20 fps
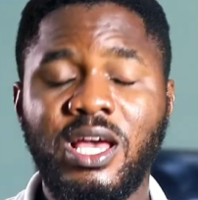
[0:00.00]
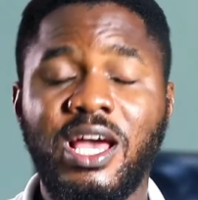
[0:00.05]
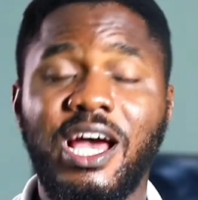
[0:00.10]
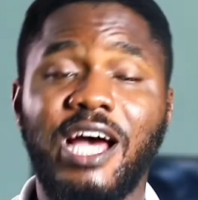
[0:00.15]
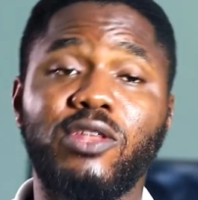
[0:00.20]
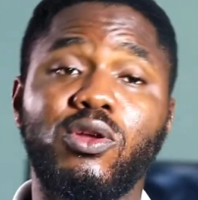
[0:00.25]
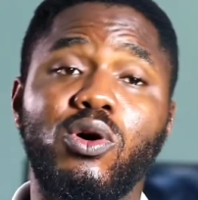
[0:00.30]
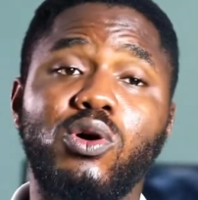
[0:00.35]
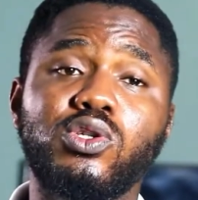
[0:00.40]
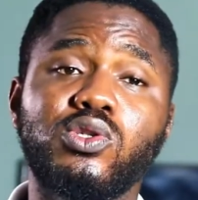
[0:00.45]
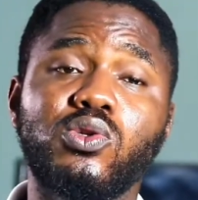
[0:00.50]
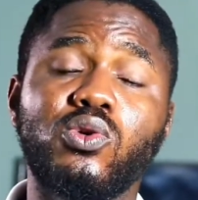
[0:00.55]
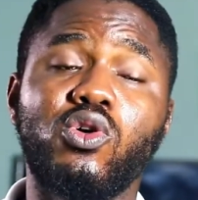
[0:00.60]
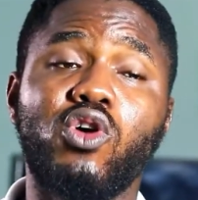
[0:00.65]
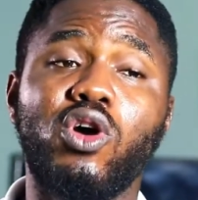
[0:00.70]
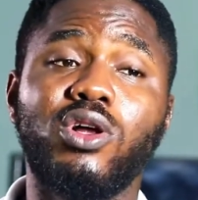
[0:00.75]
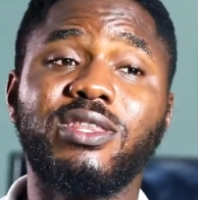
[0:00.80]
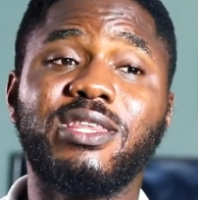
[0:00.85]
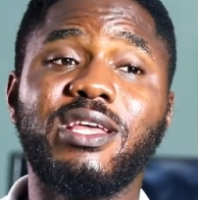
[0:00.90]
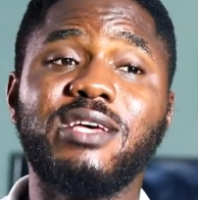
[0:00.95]
and also
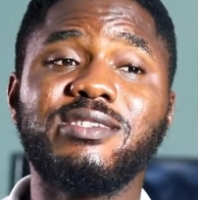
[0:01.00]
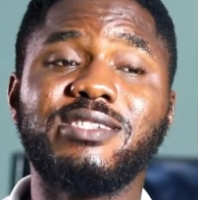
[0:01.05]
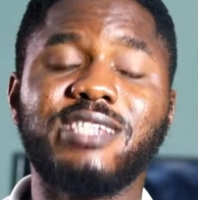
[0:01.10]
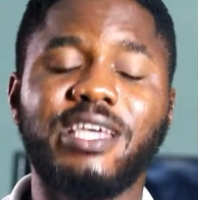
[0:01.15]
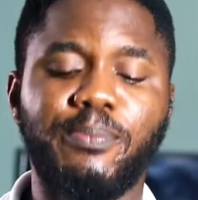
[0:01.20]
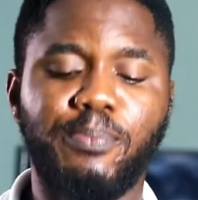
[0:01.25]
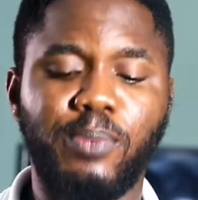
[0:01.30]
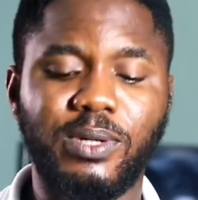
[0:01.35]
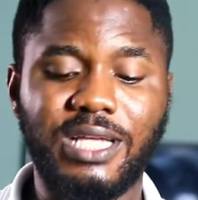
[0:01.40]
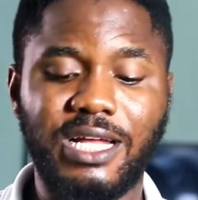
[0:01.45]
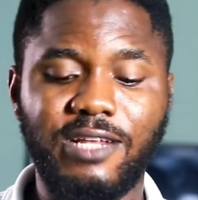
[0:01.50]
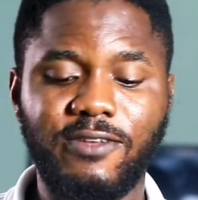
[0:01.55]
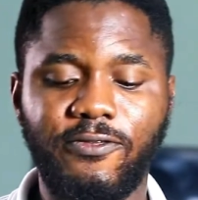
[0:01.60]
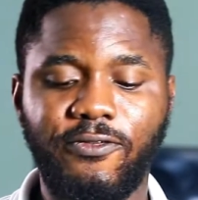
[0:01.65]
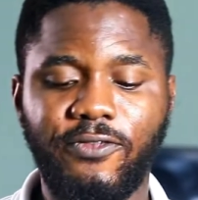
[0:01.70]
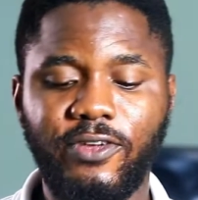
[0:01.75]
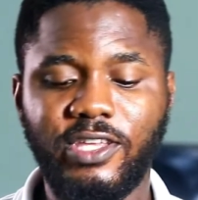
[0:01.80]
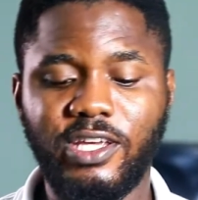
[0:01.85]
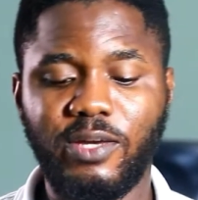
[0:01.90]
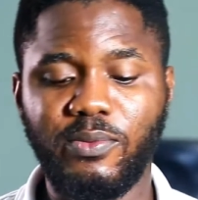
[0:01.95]
contains important
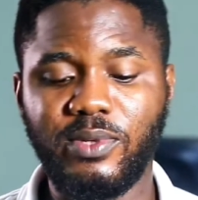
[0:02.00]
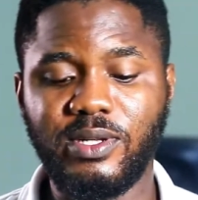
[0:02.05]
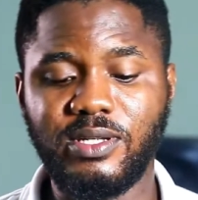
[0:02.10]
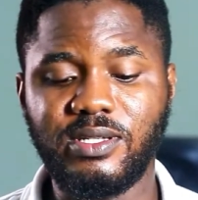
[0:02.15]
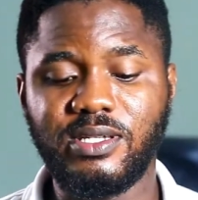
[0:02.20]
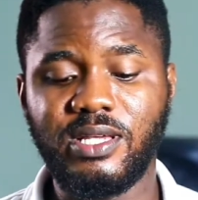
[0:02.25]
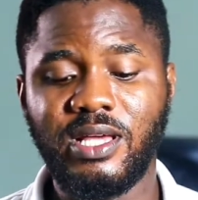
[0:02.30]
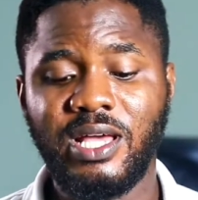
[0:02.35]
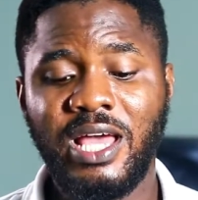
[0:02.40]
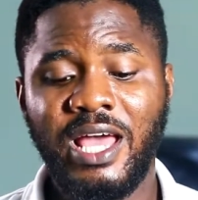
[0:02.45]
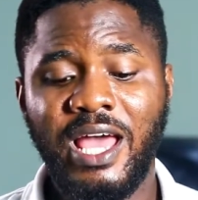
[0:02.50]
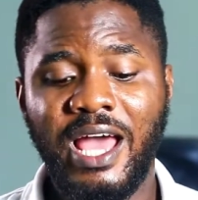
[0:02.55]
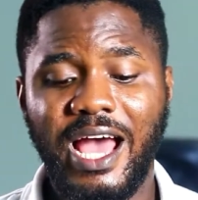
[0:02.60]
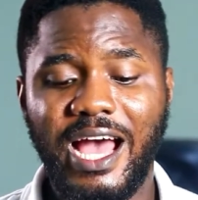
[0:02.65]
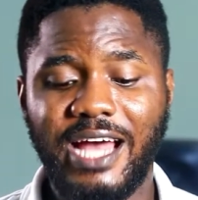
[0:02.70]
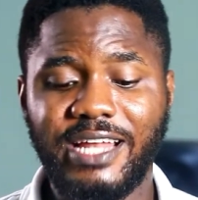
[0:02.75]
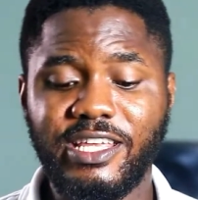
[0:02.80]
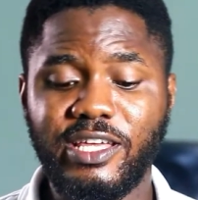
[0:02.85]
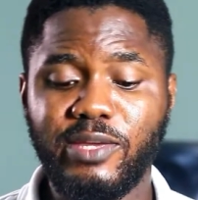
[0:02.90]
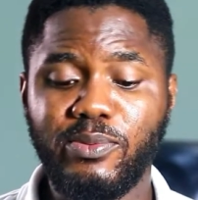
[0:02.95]
vitamins
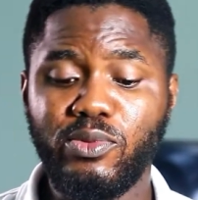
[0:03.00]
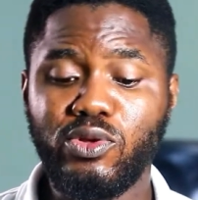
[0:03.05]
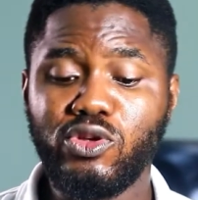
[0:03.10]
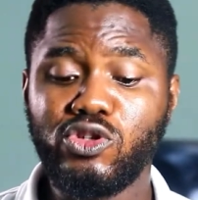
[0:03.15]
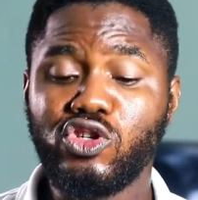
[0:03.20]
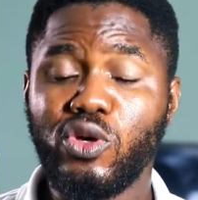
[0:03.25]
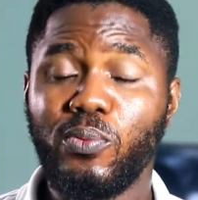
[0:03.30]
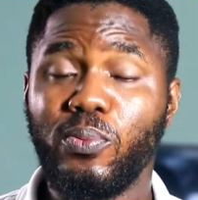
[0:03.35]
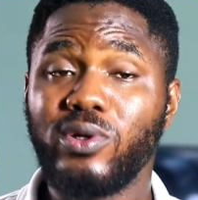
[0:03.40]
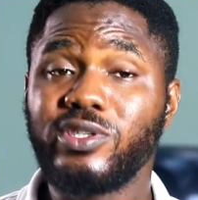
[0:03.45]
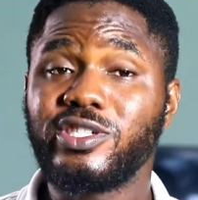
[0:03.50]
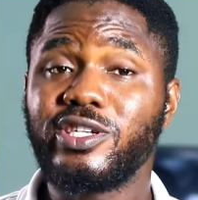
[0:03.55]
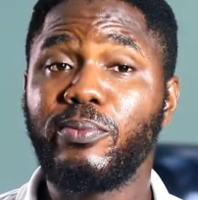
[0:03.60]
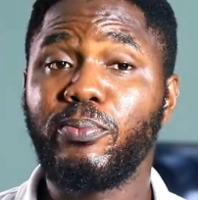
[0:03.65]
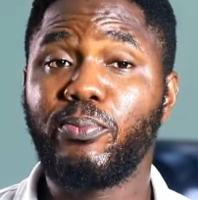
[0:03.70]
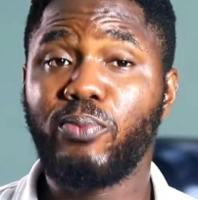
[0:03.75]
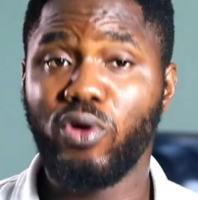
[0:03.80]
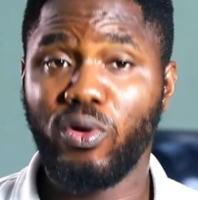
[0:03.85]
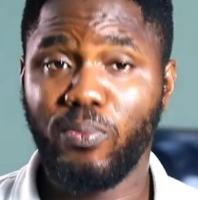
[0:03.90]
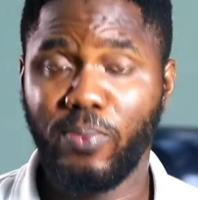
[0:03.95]
and immune supporting
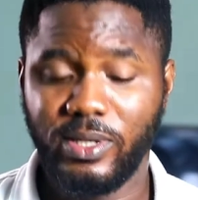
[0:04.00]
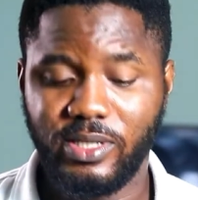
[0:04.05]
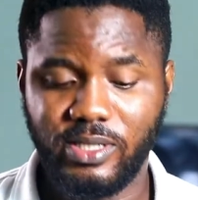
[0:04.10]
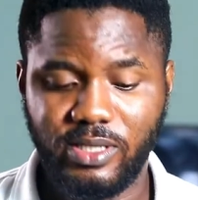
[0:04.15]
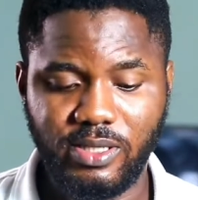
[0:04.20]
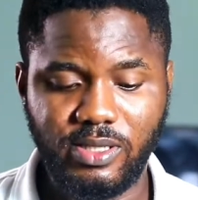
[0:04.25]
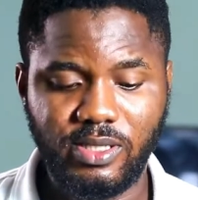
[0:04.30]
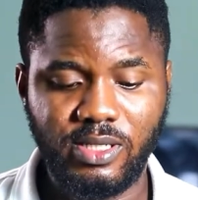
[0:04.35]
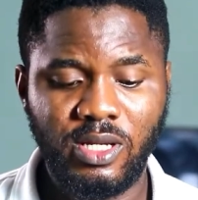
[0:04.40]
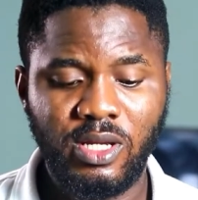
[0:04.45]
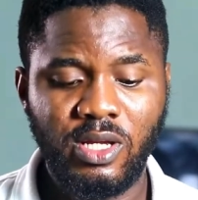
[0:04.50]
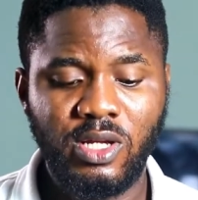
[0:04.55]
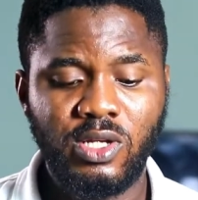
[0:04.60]
properties.